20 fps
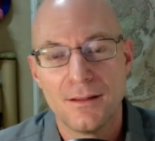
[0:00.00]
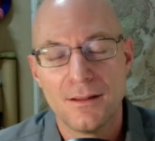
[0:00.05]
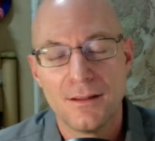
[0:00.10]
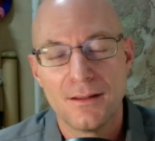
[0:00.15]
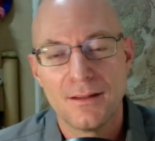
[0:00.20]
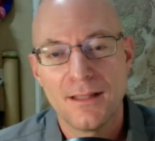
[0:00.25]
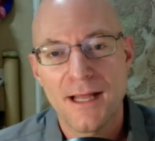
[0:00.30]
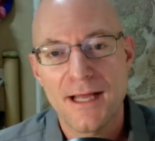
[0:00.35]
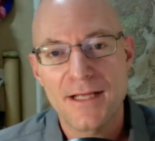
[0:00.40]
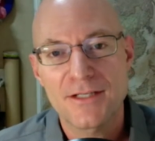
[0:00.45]

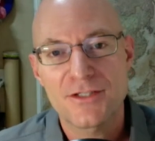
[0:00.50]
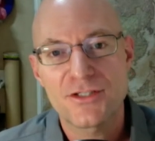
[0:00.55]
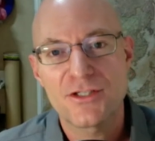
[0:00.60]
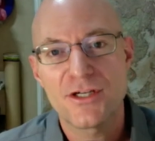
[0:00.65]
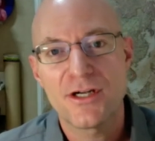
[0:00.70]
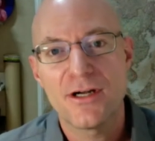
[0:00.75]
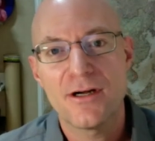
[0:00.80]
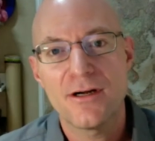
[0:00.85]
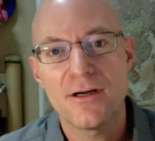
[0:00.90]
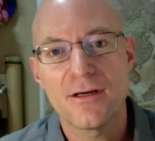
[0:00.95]
Last
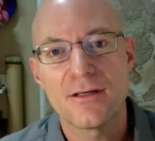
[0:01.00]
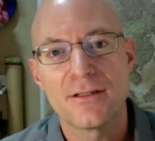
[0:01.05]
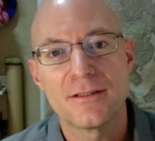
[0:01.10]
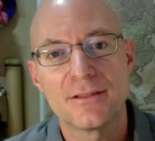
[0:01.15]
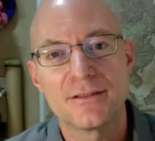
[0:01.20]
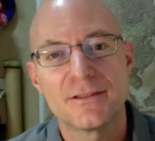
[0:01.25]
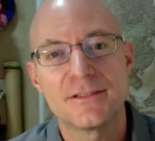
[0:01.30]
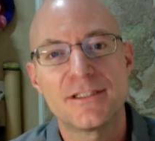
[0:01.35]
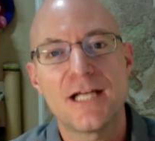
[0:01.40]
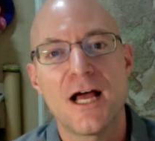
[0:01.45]
year,
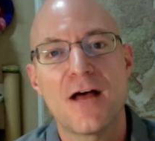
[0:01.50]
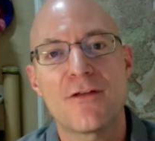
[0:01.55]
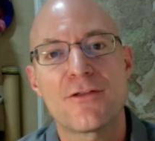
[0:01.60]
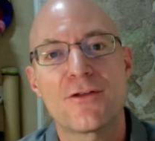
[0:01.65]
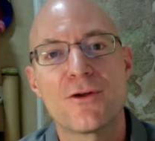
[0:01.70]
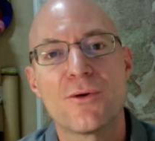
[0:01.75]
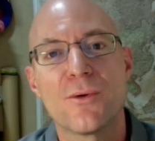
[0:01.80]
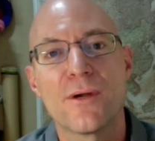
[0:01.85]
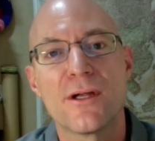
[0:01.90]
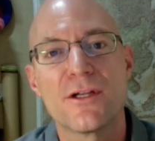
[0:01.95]
South
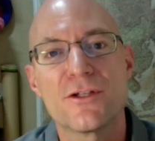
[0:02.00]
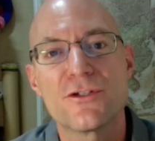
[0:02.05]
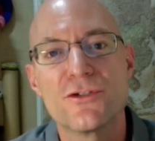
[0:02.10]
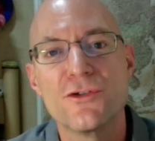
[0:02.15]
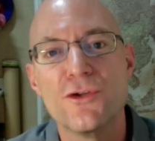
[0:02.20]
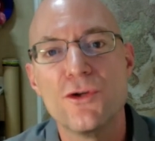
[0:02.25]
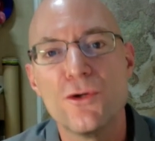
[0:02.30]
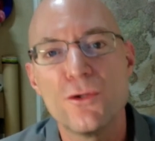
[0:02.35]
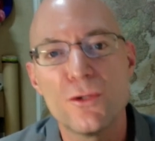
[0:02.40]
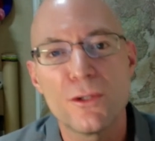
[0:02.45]
Korea's
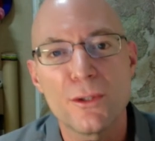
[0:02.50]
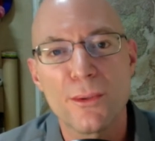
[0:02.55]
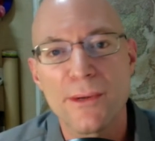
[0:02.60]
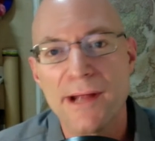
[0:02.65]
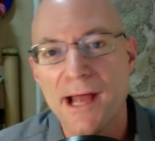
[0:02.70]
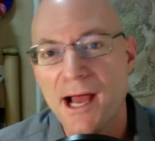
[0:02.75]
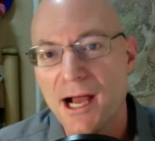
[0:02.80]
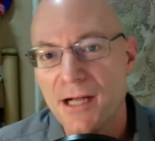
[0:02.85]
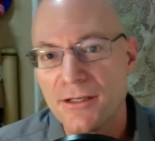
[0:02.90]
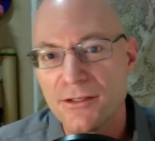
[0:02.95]
nuclear
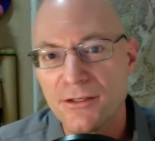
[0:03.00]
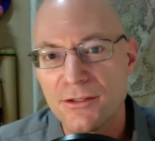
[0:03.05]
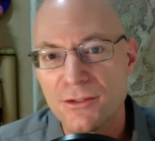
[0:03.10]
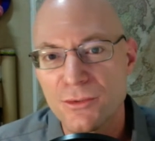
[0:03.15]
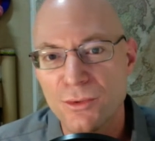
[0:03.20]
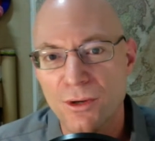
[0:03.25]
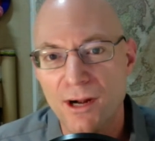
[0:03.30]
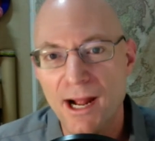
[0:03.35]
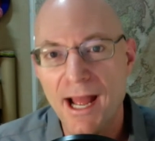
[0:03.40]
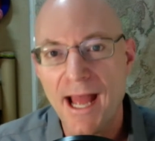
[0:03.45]
reactors
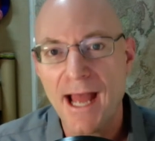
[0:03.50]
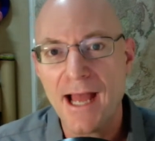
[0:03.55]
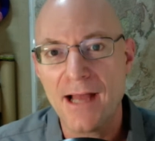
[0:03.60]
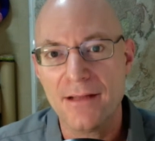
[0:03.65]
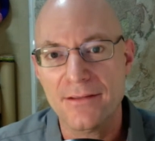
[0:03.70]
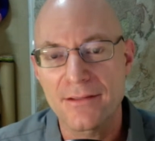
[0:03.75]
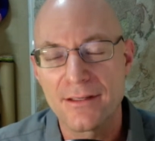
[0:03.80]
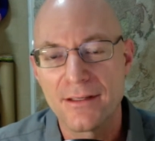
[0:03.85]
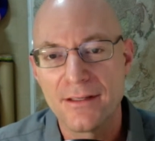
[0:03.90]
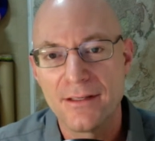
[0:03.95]
were
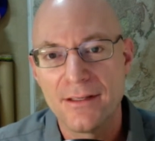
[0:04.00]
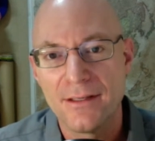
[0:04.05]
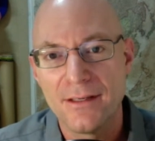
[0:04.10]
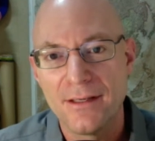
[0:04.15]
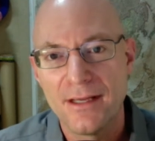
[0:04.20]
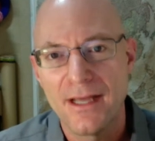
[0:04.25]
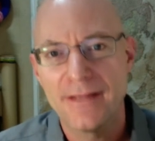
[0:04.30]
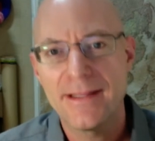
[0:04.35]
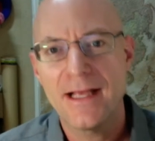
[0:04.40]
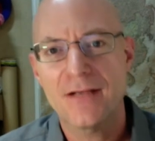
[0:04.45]
hacked,
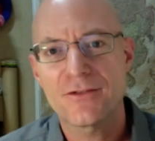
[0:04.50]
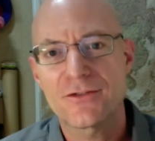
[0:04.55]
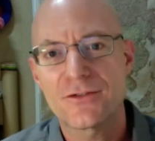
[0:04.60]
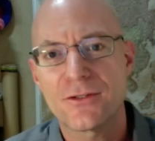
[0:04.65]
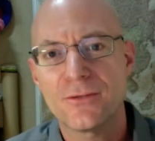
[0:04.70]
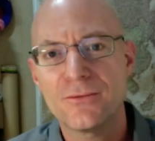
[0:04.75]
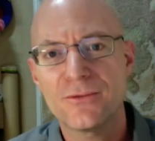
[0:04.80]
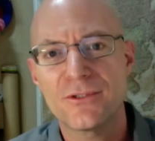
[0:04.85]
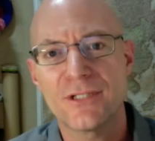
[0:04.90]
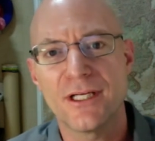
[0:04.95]
and now
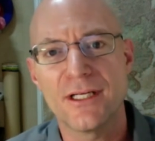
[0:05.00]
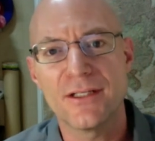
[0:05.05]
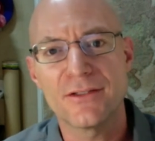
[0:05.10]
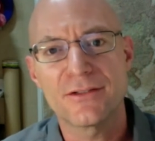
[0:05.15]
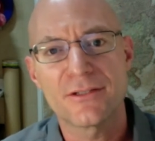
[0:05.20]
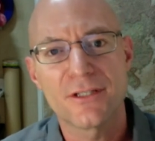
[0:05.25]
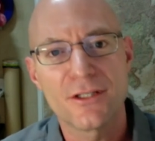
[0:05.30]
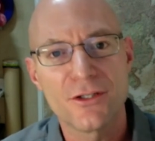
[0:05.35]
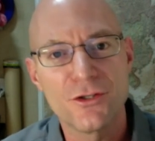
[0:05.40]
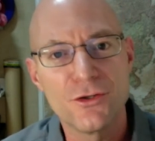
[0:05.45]
Seoul
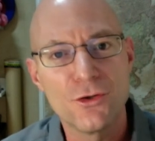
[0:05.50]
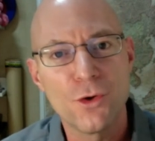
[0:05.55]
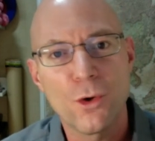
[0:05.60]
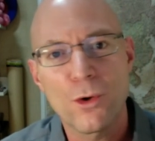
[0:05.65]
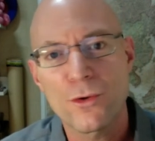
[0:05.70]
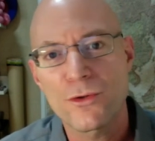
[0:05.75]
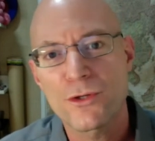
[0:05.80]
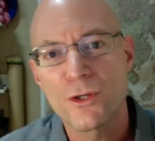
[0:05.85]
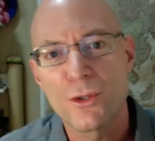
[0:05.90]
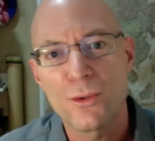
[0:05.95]
says
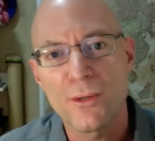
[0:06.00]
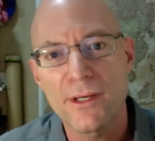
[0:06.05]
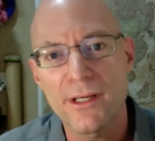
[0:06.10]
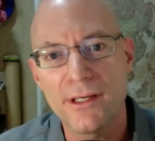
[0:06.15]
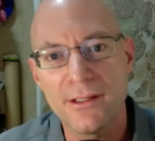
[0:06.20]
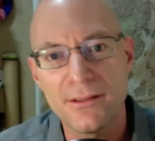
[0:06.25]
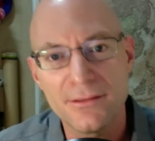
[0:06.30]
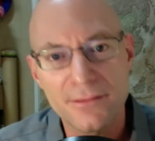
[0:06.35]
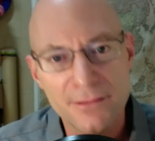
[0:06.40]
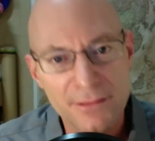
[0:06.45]
North
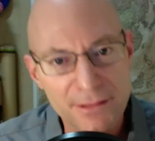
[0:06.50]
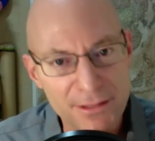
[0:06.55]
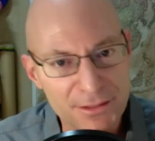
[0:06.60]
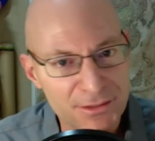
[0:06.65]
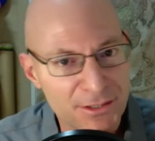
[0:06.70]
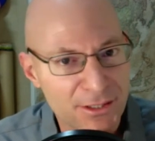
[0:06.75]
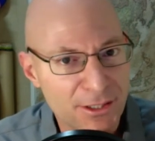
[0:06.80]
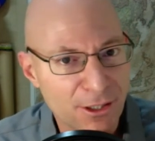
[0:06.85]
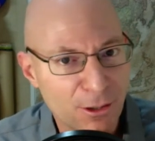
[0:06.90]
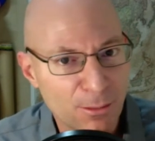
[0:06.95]
Korea
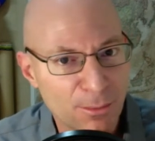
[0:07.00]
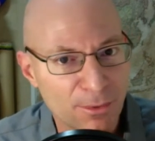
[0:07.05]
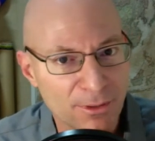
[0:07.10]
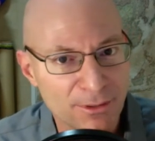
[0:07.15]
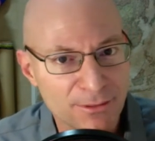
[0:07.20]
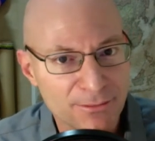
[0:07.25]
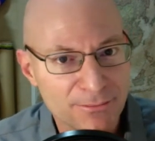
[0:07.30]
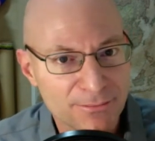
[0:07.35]
is the culprit.